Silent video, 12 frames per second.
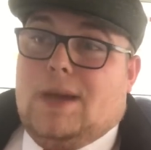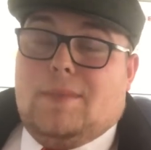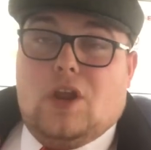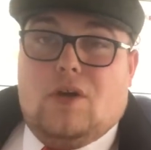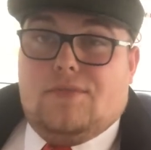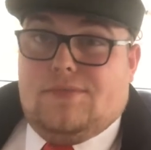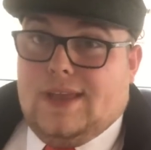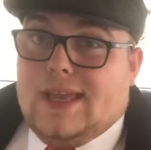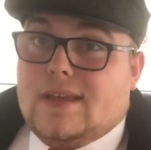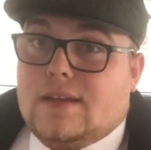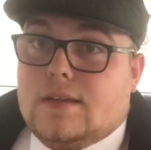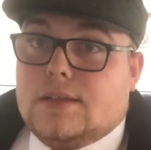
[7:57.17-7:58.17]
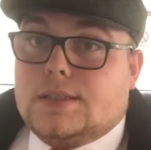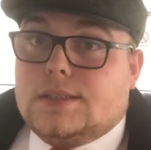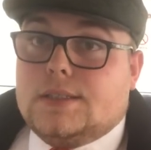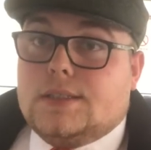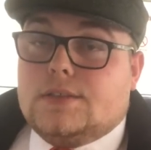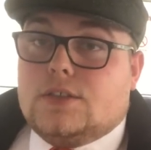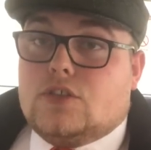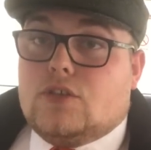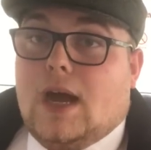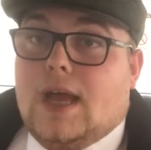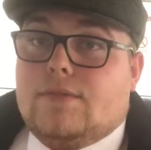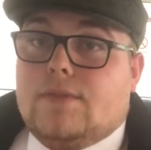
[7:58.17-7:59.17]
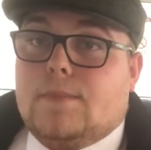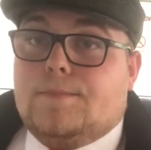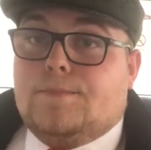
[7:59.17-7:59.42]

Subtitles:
Am I not fit to drive?